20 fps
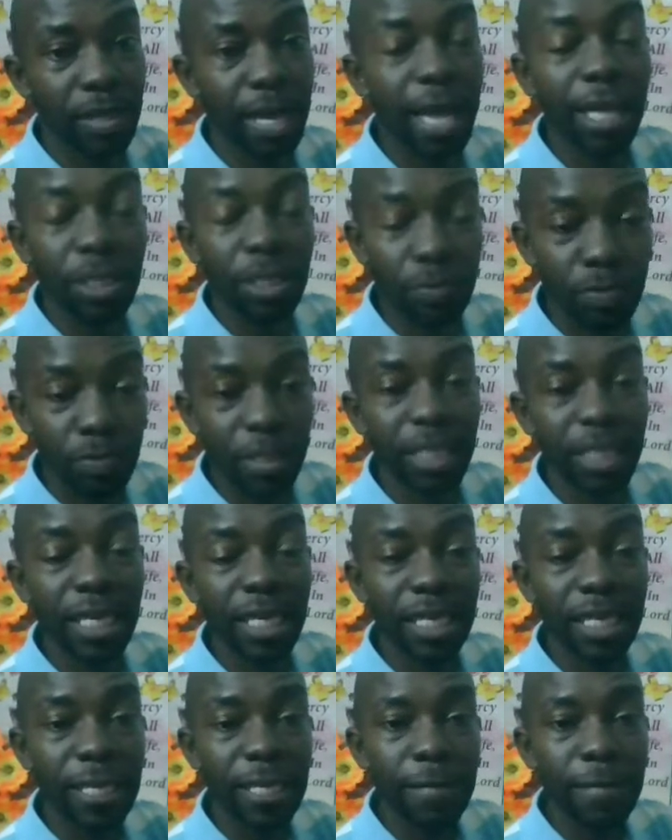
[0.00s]

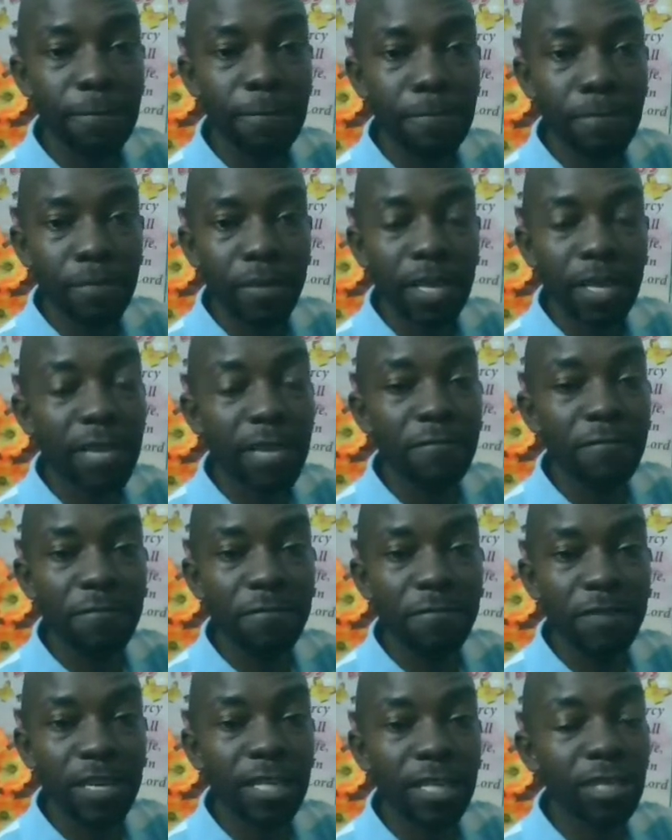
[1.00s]
especially
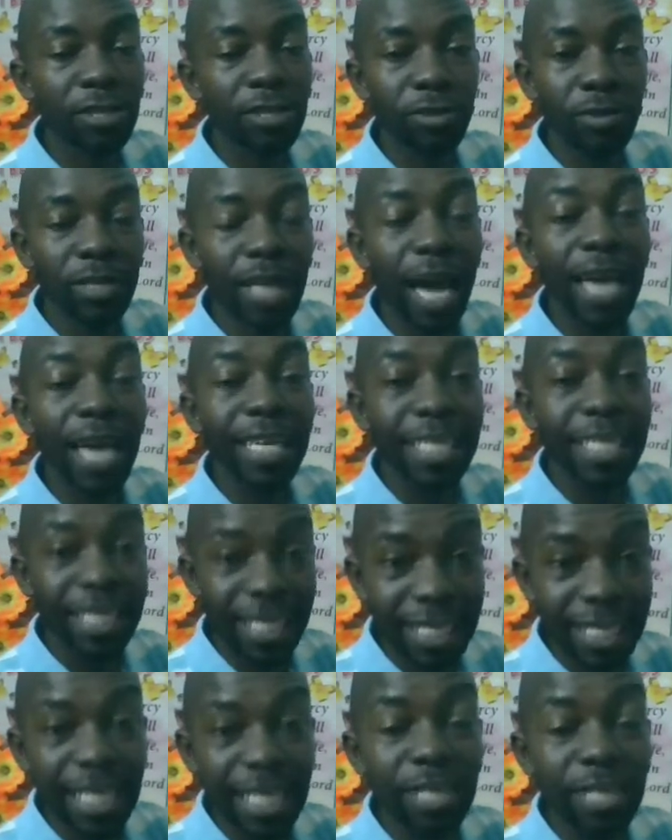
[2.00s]
if it is not a
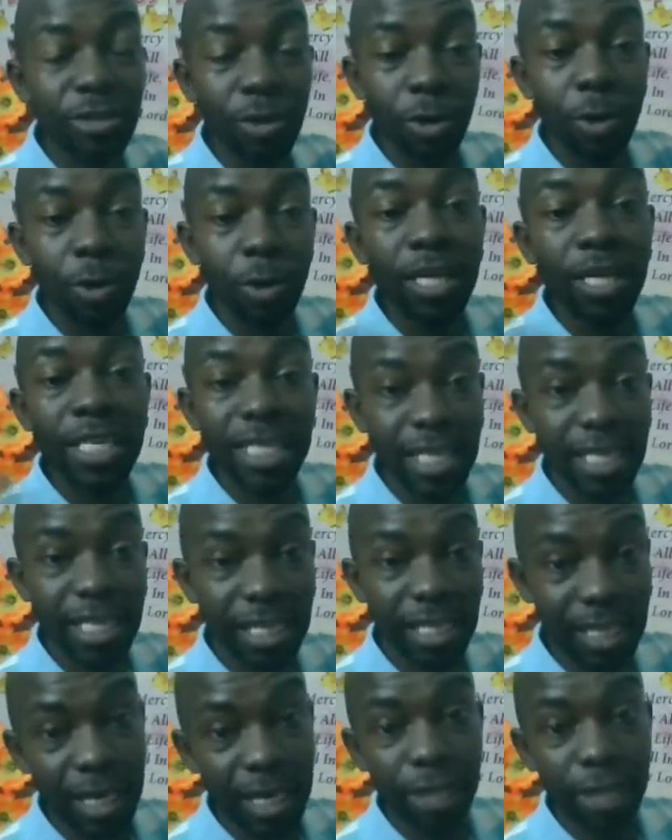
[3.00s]
distance or long
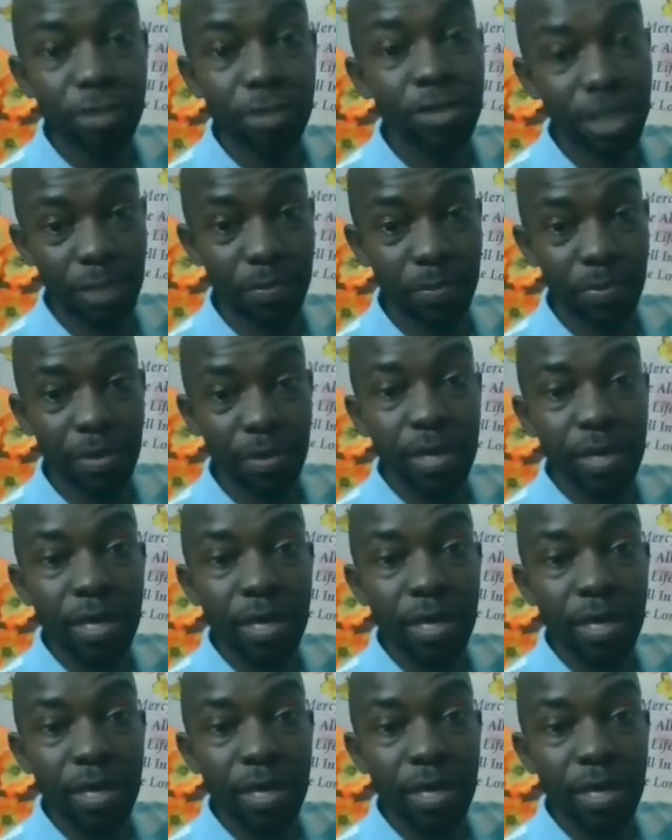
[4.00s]
distance relationship.